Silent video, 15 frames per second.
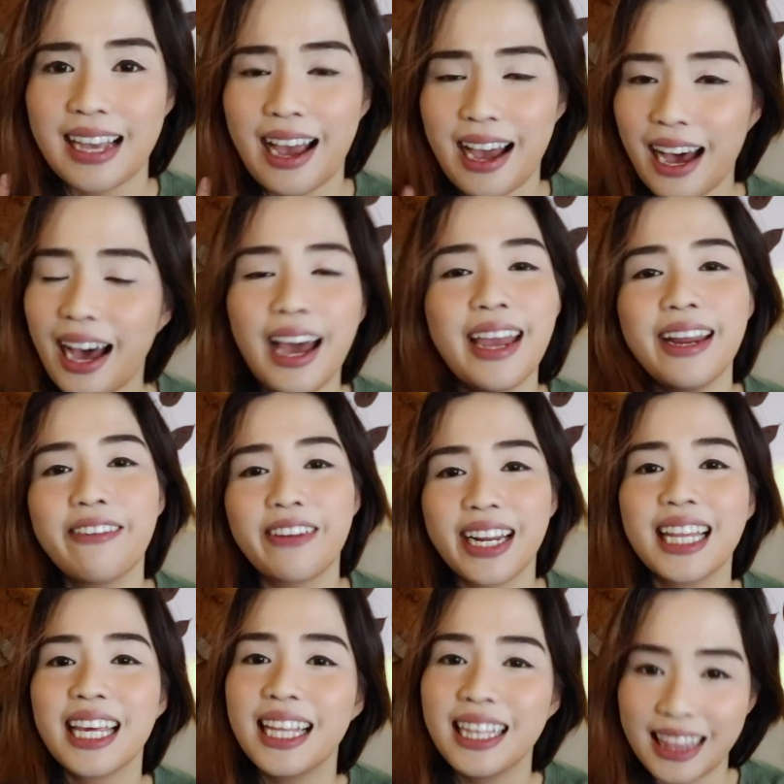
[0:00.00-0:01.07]
I
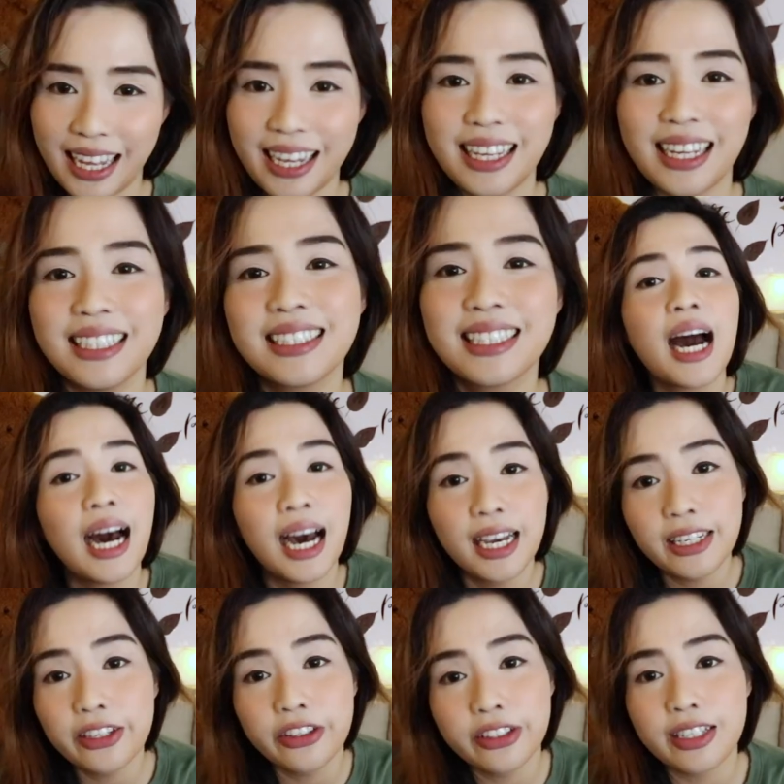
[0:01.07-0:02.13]
really like it. I
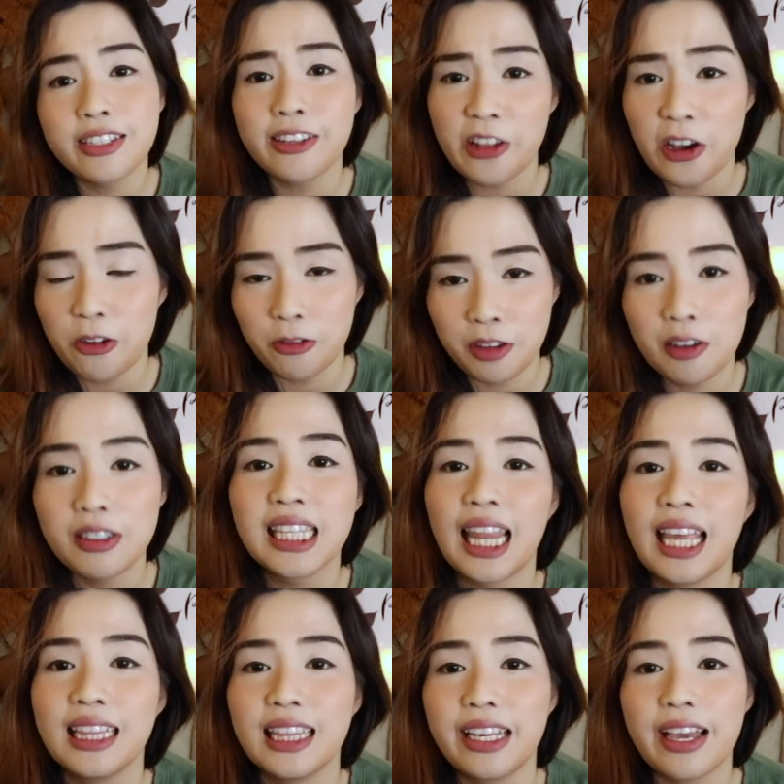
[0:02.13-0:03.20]
know there's a lot of news
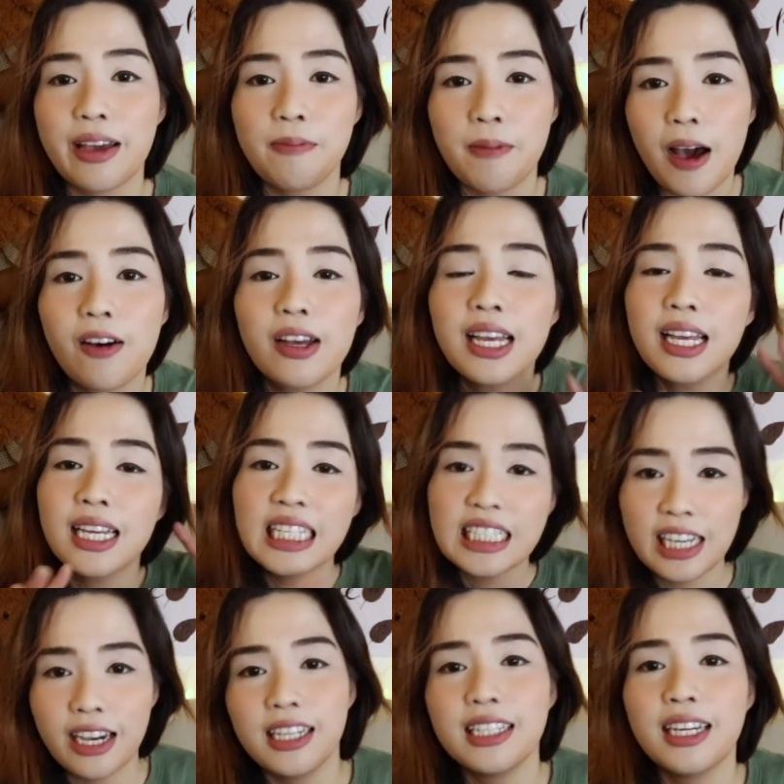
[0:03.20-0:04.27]
lately about
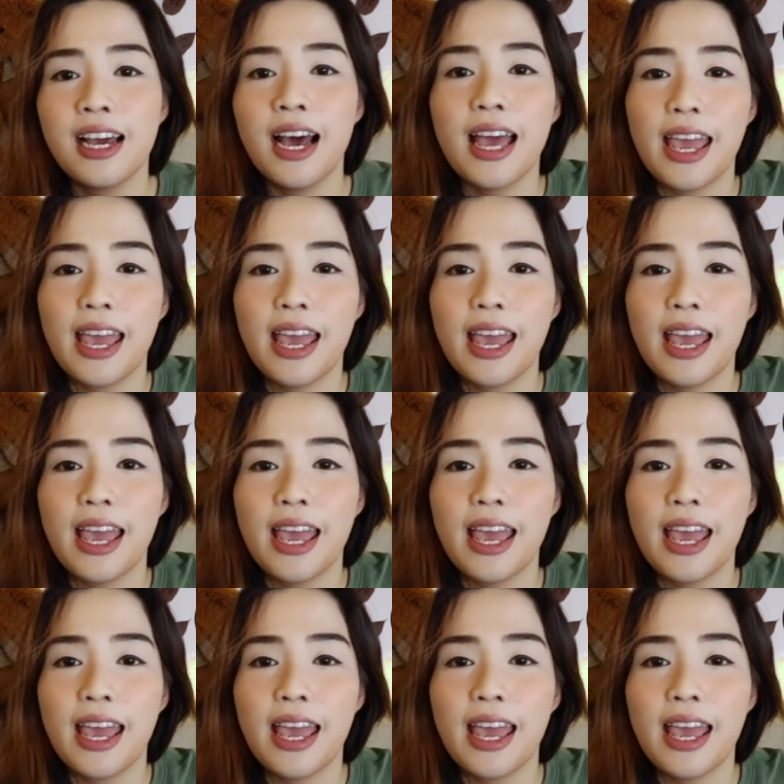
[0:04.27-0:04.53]
China,